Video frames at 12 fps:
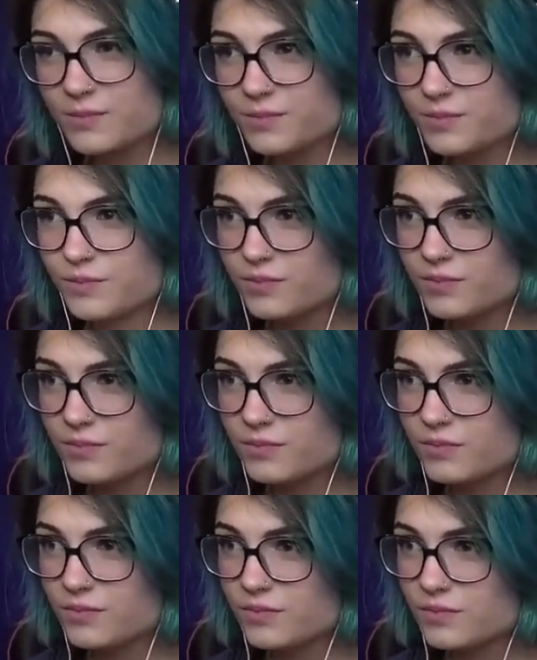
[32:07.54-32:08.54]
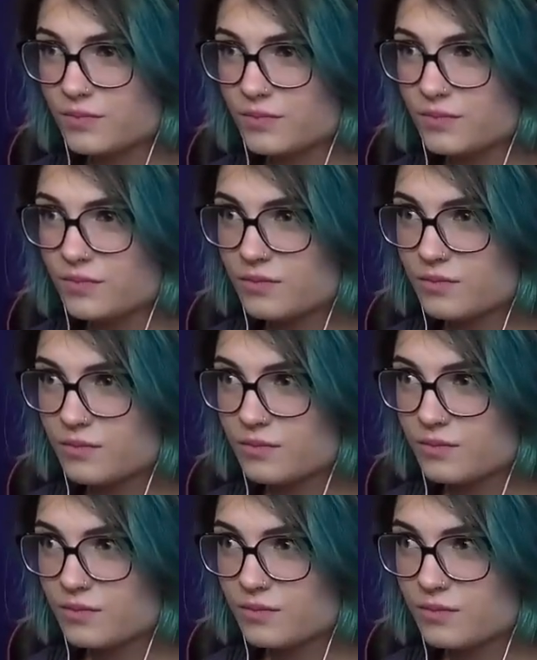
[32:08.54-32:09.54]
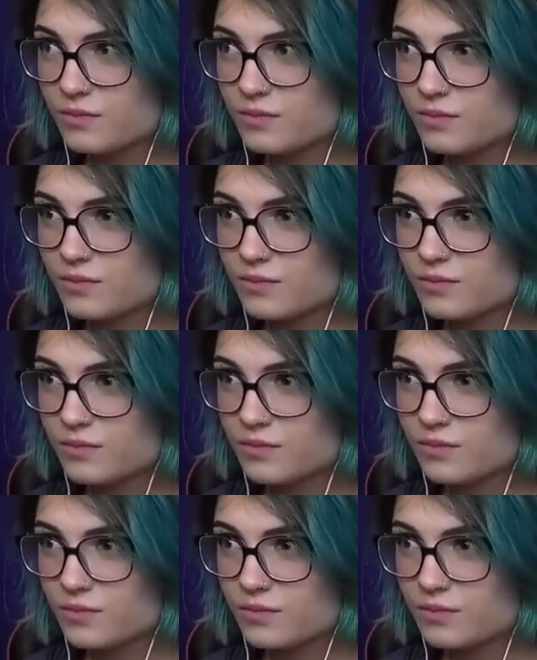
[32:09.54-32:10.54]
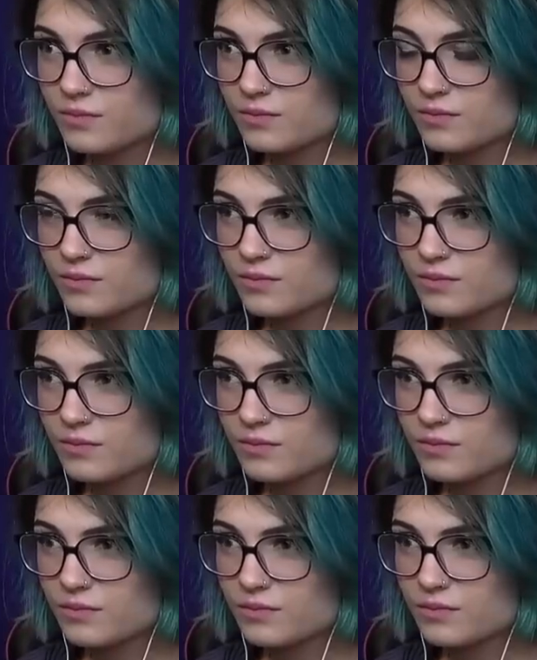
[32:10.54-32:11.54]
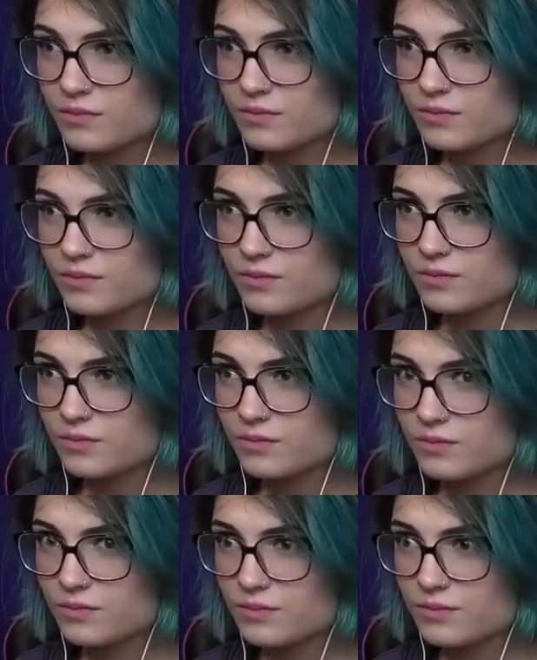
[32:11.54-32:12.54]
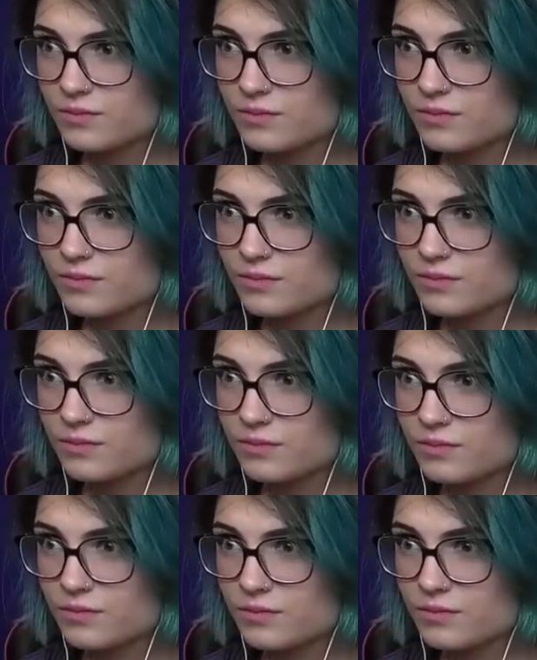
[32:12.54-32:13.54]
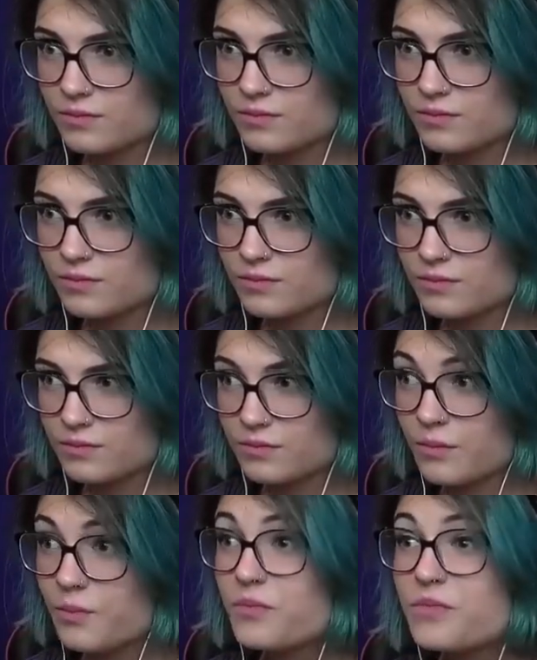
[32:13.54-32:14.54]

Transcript: [no speech]